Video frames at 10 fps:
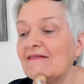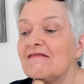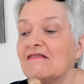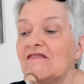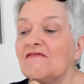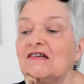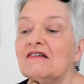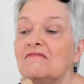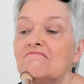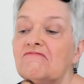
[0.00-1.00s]
give a
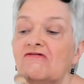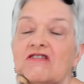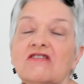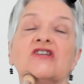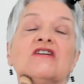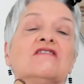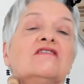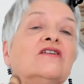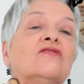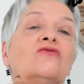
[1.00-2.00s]
little brush
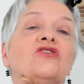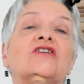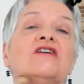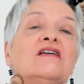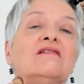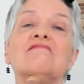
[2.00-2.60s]
under your chin.